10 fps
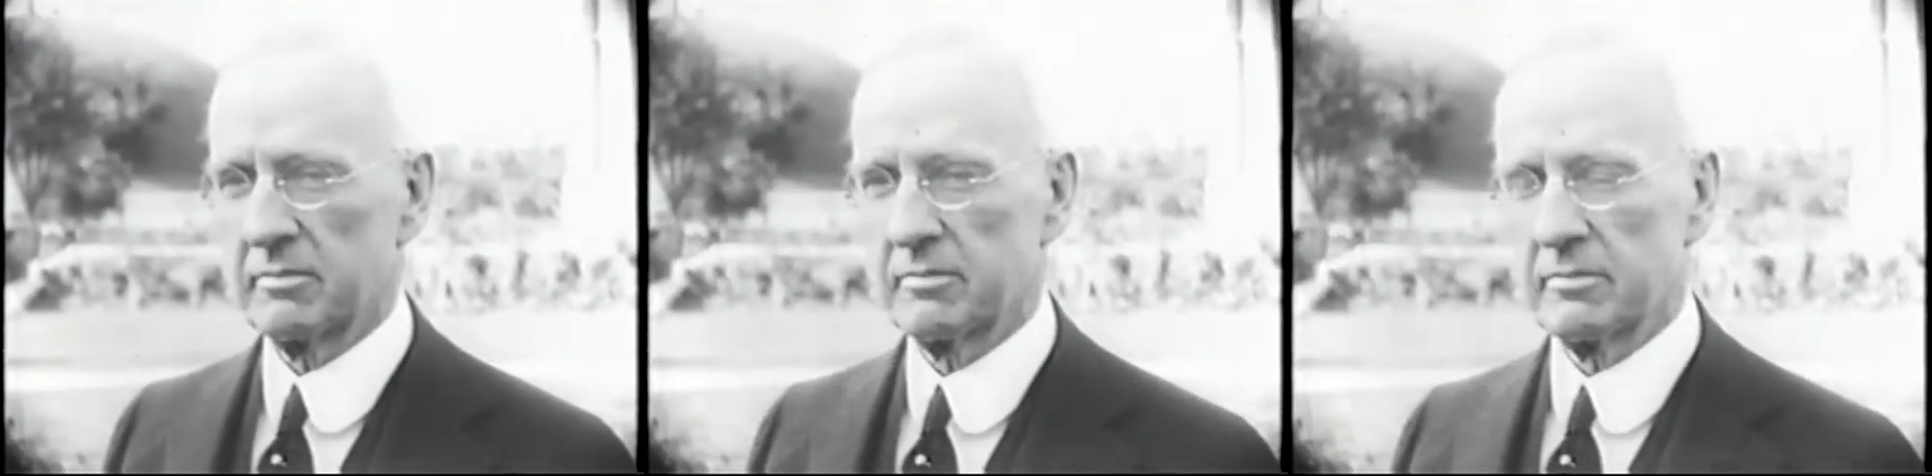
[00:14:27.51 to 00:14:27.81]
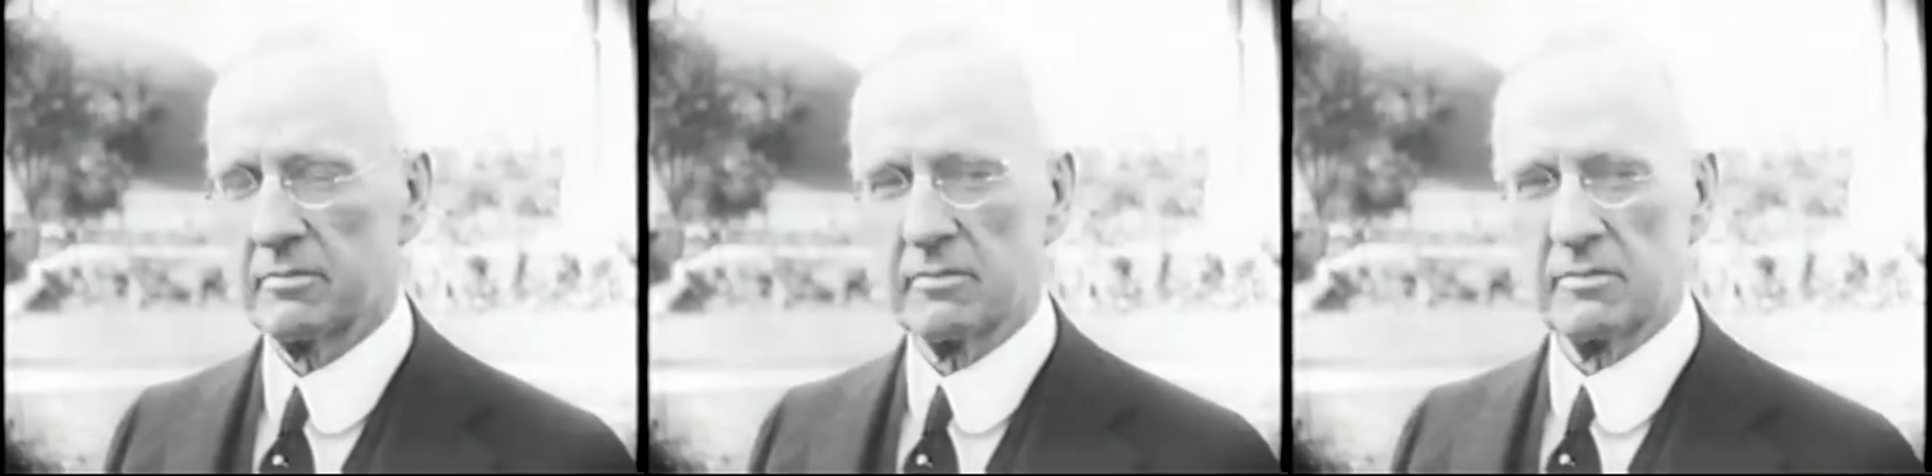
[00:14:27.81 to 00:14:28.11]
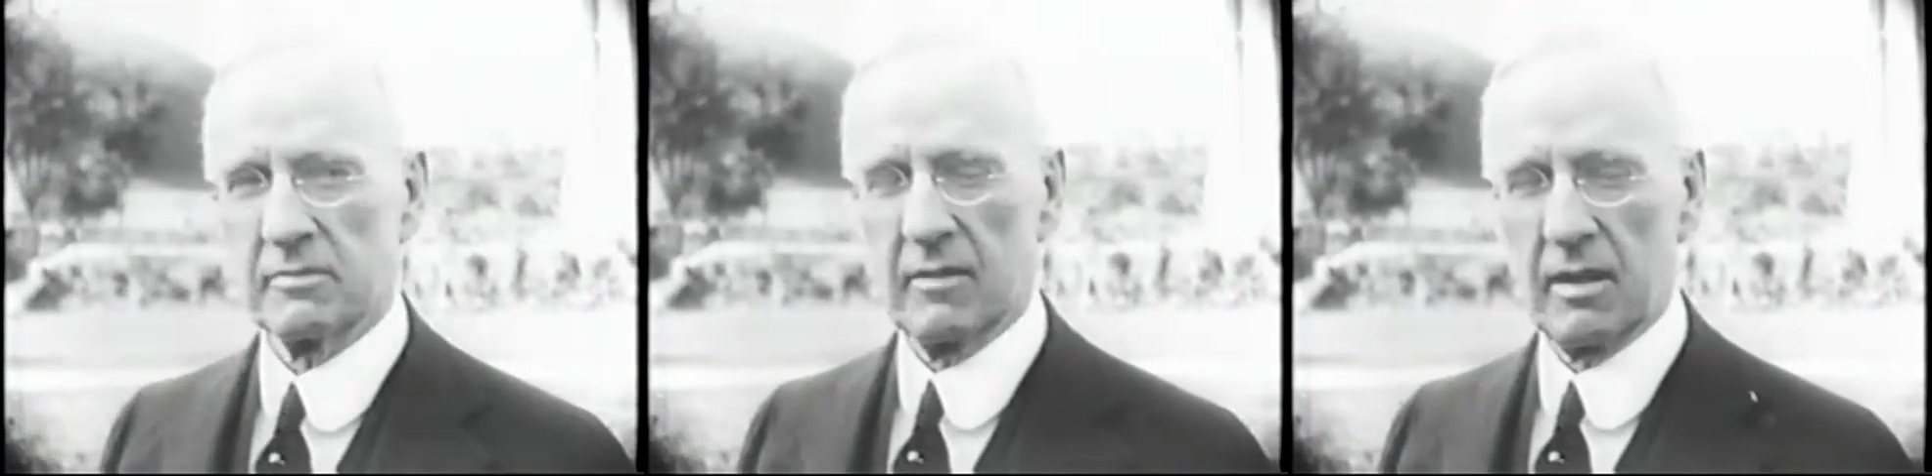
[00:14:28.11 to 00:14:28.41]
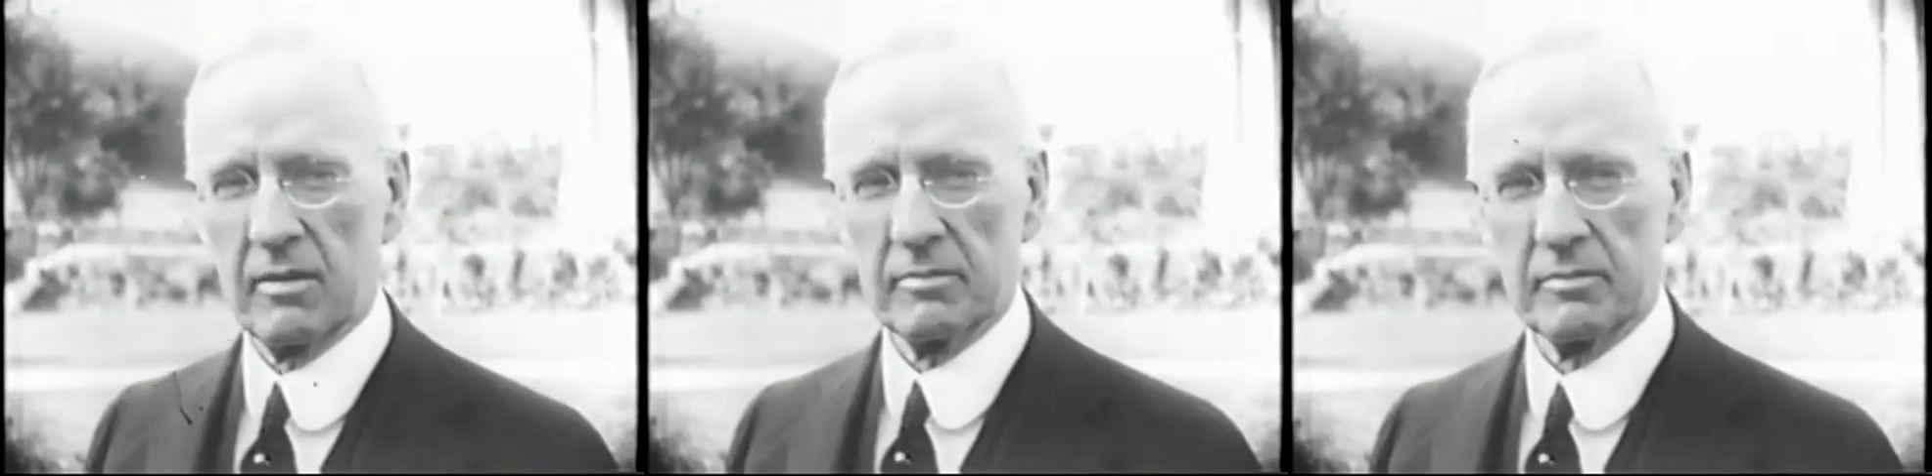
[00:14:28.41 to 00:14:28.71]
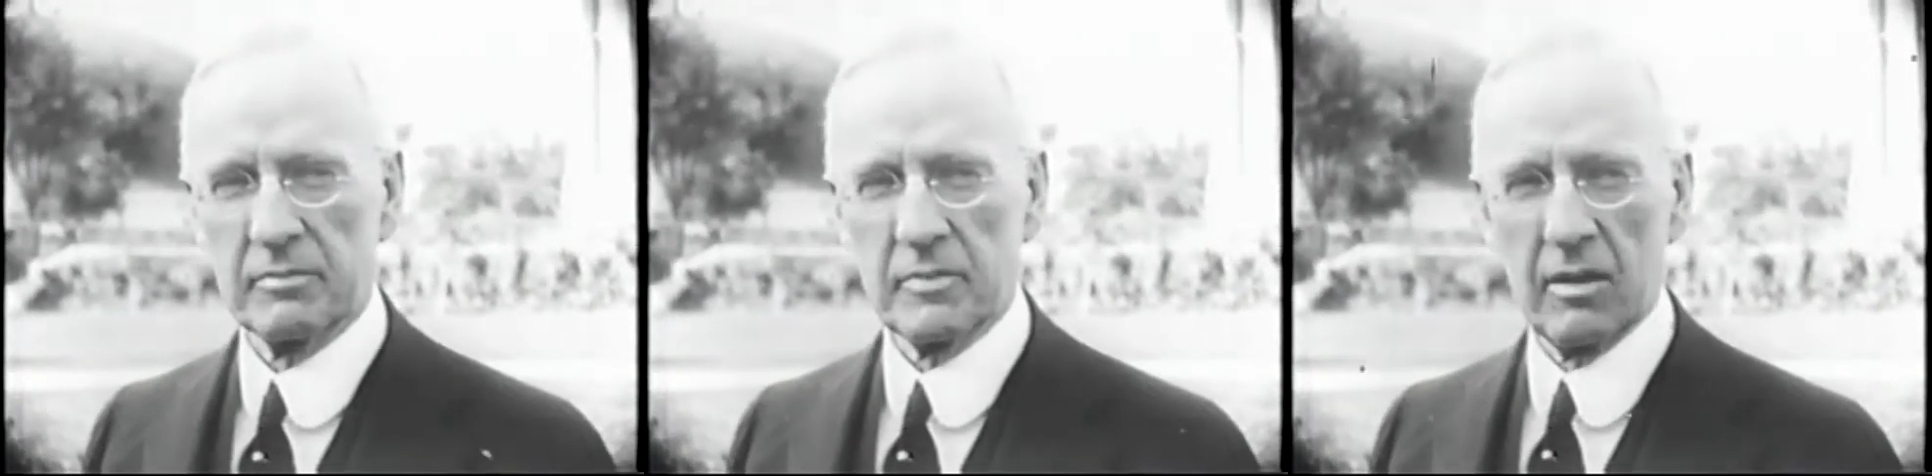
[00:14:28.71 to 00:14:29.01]
was shot and
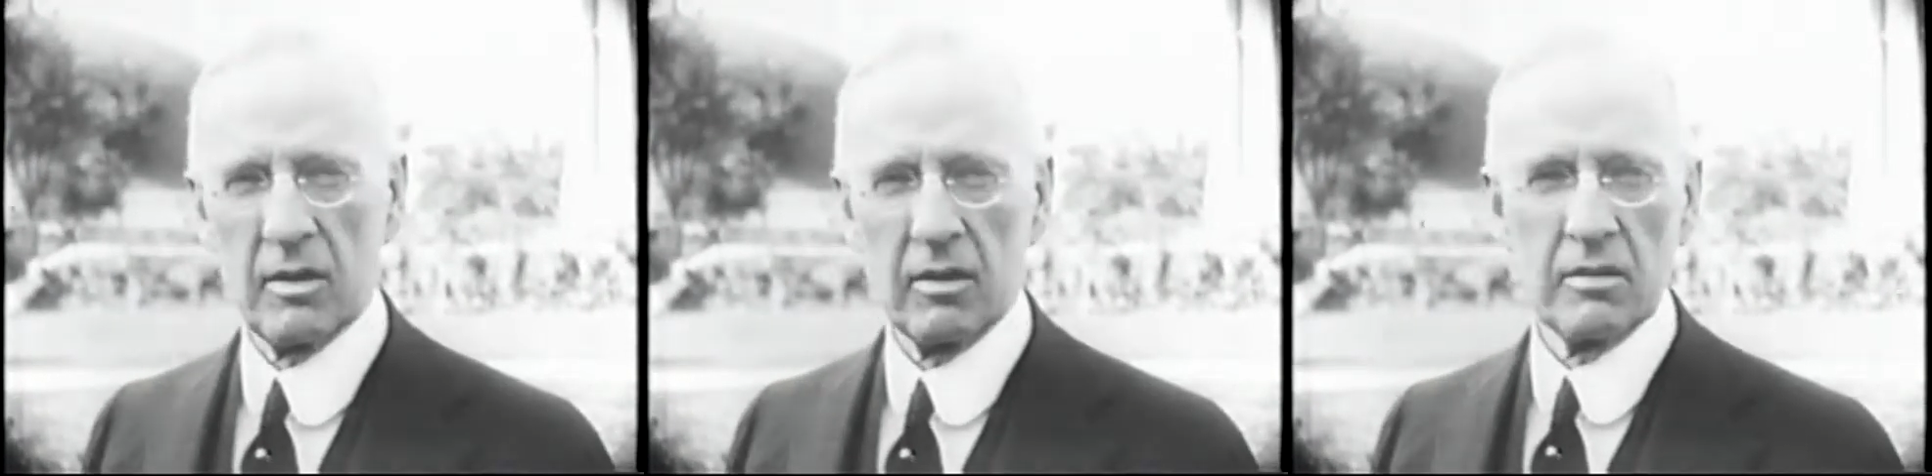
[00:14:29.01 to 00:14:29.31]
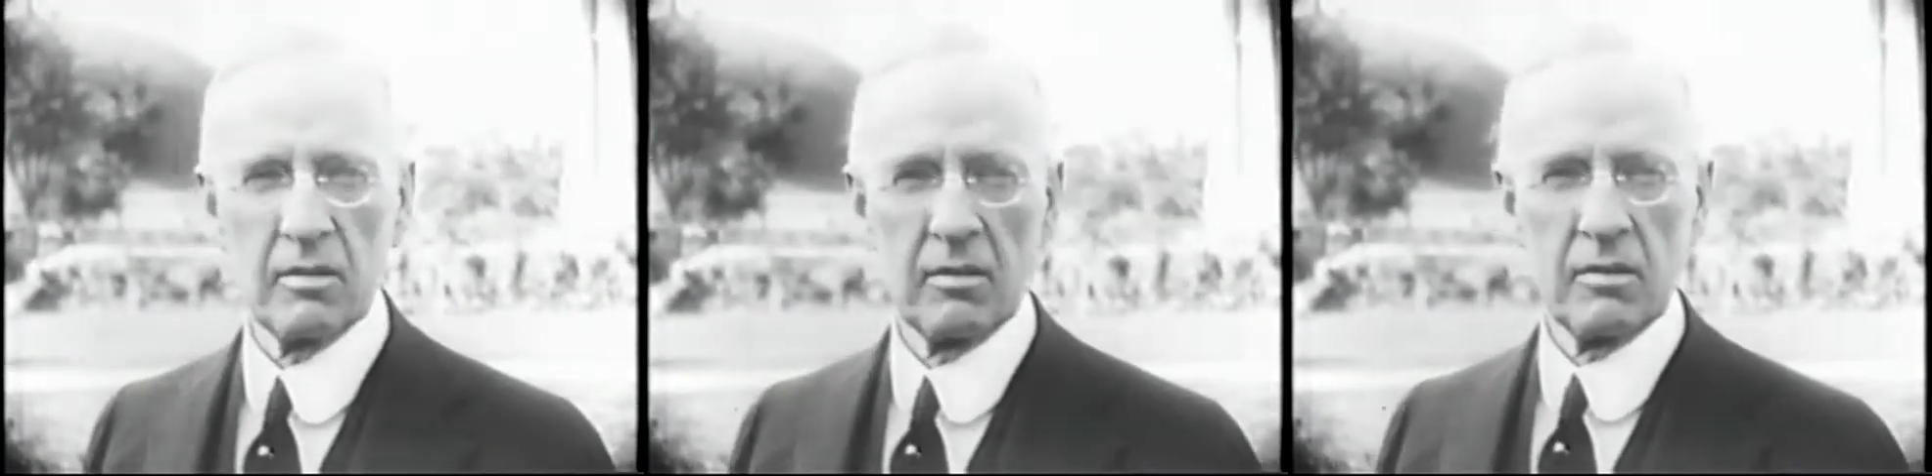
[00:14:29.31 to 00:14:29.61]
killed by a mob.